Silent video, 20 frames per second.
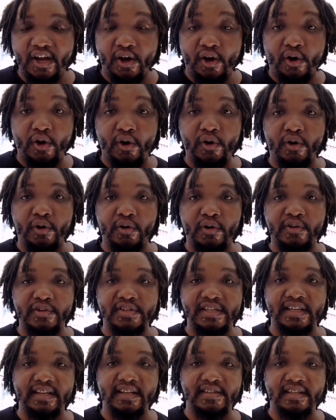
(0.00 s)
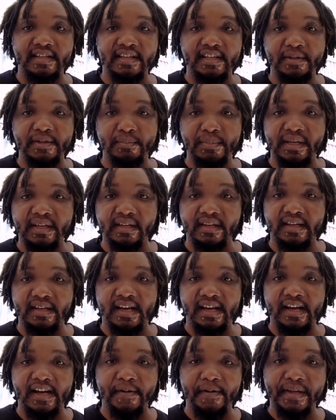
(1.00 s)
or send us an email
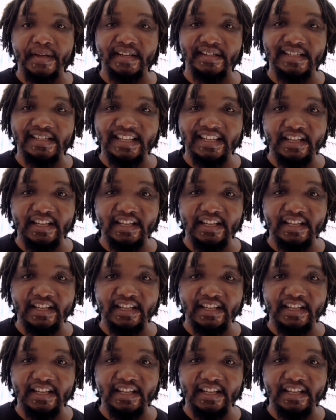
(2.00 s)
at